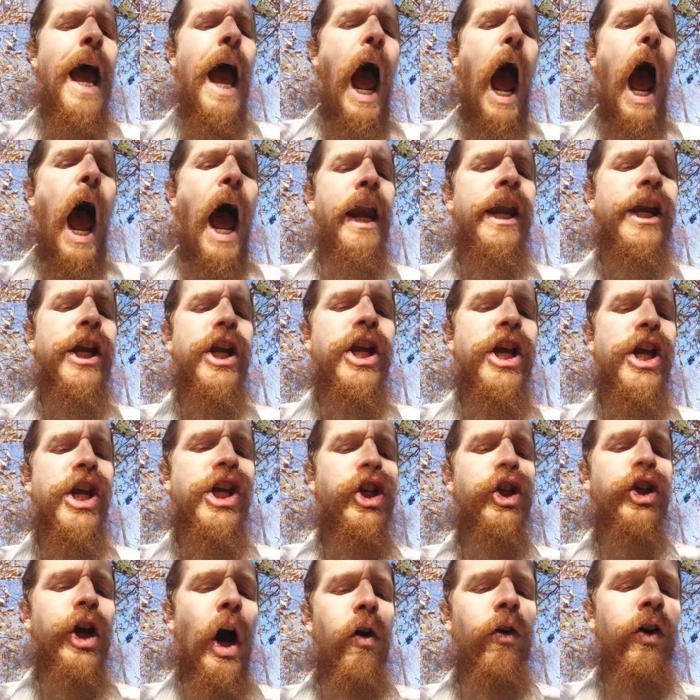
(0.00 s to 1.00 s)
And ye
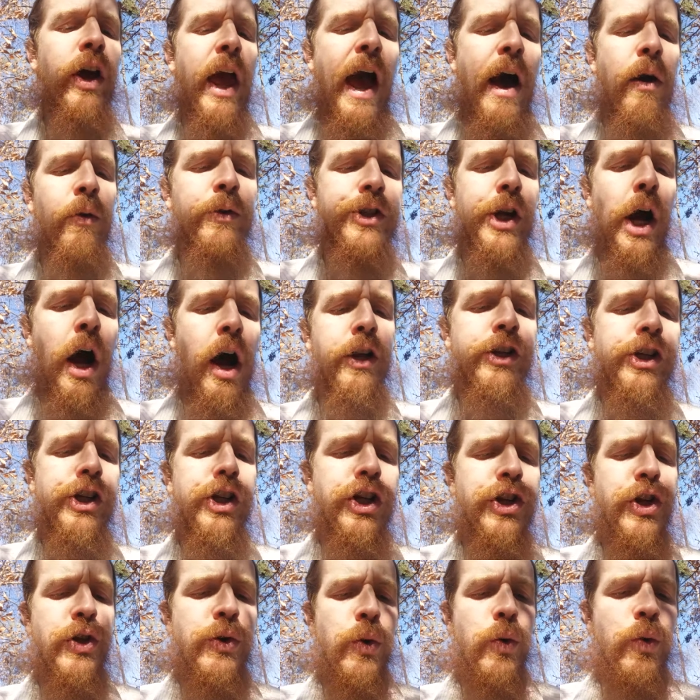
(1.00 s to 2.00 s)
shall count unto
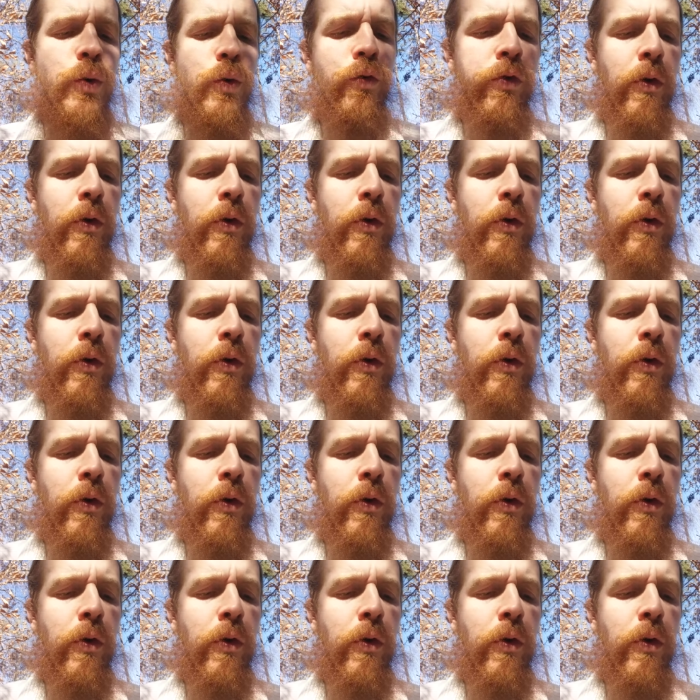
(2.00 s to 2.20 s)
you